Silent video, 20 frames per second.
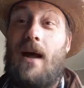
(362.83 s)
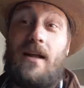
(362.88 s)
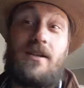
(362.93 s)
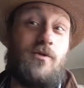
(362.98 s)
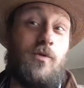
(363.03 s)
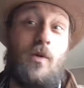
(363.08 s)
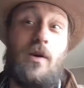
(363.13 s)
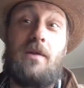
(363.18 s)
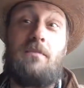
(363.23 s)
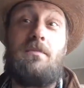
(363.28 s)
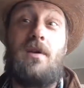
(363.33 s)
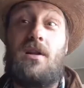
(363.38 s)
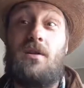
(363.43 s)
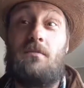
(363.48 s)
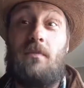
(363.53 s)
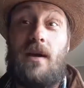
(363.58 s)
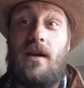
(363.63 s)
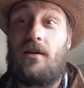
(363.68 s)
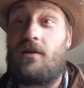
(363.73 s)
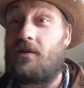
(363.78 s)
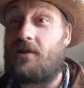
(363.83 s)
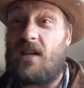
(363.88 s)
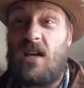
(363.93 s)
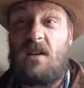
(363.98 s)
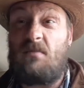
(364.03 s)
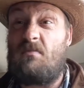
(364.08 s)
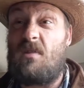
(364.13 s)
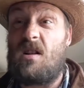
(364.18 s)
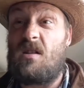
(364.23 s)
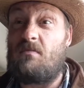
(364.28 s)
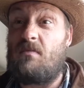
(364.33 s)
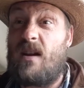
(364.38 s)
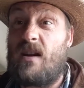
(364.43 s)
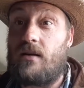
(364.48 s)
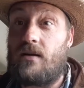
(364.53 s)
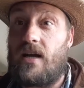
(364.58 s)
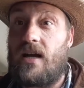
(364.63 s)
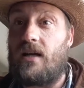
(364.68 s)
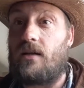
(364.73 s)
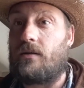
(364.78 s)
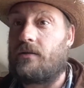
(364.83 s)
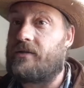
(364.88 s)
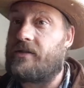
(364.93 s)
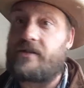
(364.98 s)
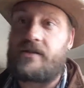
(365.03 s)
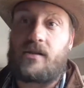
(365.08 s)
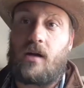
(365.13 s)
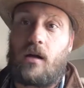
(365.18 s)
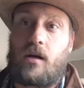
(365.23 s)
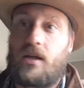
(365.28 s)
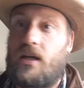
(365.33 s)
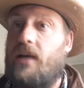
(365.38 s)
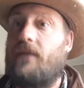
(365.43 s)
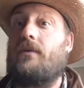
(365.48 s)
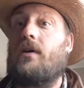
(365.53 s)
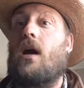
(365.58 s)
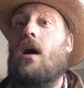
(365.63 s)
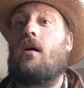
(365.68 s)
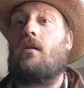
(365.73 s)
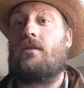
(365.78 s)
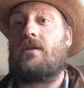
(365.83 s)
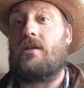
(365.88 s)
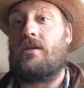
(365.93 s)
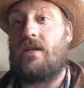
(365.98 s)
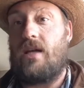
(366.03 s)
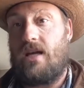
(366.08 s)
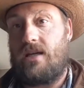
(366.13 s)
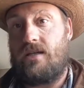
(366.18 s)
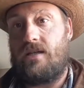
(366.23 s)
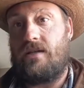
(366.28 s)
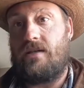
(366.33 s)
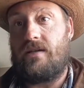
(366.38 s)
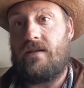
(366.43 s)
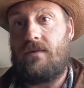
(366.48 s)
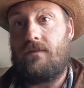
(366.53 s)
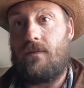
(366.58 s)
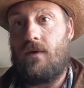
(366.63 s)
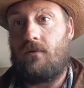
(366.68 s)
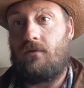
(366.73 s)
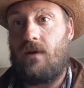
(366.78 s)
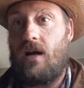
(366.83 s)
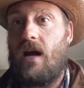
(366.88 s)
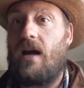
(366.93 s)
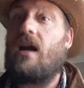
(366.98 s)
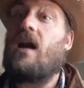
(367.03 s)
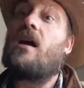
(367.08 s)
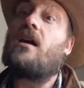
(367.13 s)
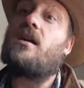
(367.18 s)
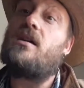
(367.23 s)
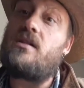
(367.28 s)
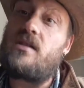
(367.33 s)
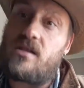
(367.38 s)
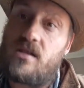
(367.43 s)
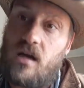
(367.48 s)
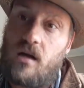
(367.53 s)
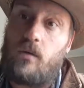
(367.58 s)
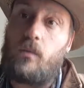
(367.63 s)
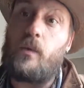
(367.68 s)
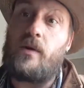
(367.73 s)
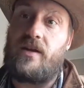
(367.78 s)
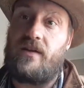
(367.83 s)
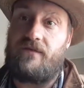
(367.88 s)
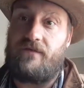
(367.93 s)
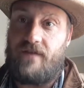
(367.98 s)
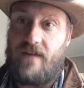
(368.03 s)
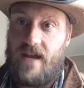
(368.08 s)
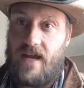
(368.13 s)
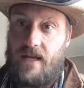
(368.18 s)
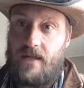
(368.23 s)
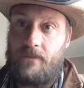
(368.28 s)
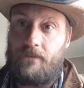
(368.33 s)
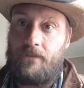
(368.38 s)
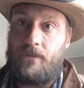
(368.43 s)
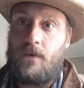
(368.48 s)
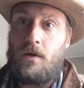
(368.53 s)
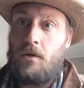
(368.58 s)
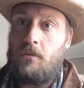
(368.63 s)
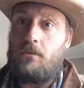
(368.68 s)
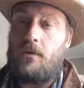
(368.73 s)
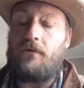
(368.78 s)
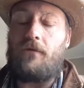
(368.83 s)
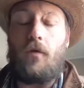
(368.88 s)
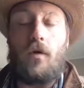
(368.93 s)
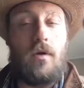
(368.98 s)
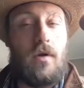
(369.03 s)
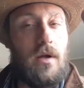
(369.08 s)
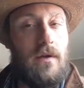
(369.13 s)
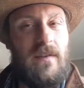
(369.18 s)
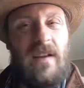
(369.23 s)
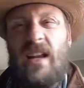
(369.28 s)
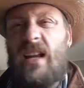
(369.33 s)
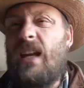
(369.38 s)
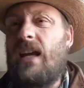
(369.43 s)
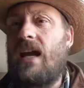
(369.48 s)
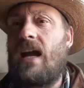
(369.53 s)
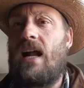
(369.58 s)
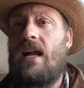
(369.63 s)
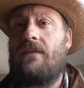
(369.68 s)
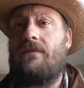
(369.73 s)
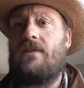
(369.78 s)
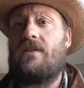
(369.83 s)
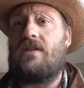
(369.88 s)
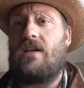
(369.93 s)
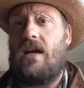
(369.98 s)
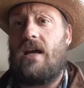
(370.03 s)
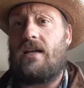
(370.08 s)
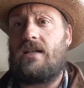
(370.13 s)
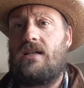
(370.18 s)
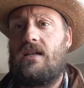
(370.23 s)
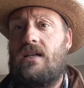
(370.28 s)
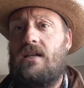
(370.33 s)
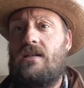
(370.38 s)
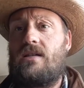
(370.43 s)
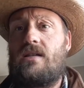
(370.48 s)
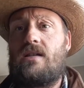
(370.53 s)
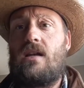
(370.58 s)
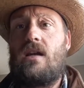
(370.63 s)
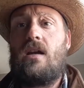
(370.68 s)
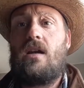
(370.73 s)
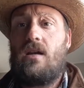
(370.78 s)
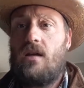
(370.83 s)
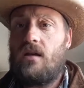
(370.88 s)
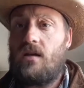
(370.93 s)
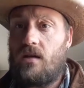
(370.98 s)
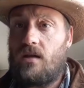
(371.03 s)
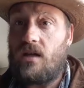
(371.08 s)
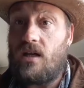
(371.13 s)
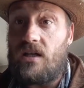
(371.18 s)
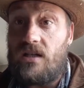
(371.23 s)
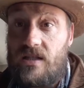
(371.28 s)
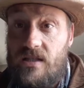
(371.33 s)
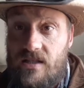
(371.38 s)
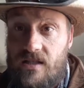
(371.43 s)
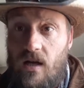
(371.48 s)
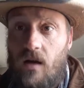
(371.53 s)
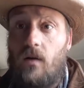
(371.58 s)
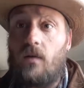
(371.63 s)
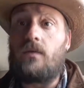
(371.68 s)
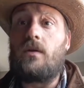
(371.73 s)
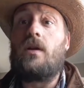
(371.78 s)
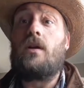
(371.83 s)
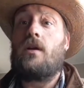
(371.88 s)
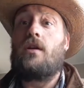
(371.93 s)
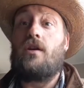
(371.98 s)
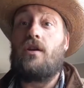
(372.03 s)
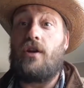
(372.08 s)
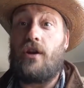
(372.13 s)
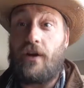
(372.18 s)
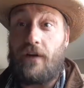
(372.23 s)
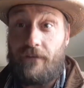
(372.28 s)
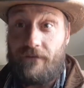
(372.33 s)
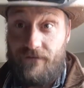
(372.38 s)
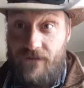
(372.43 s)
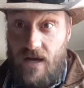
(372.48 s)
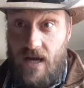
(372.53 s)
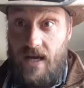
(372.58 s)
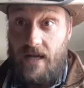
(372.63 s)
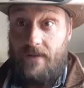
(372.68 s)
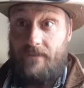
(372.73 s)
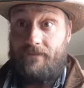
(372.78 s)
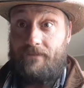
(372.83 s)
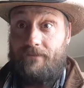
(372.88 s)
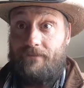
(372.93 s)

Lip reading: buy a 20 millimeter, 10 millimeter needle and just start giving your hogs injections, okay? Consult with your vet. Before you give any kind of injections, consult your vet.